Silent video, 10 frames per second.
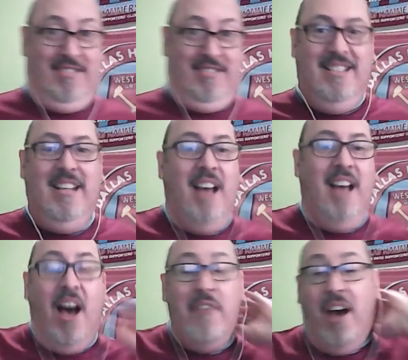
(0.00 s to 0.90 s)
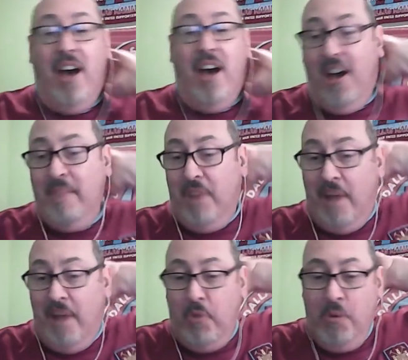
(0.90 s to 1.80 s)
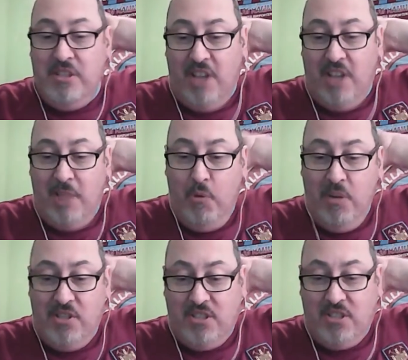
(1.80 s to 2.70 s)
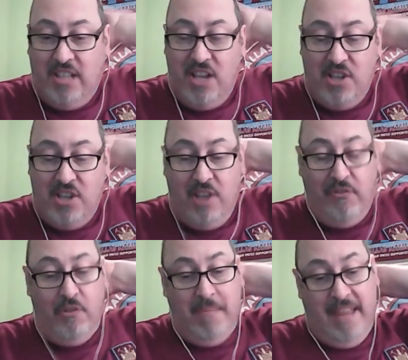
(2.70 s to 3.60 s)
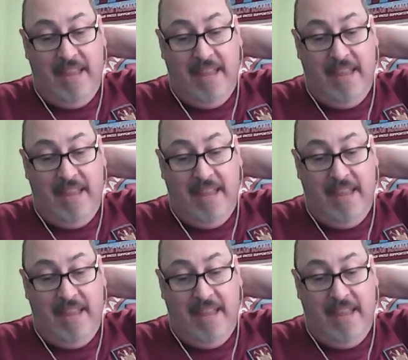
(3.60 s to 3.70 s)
I'm always glass half full, man,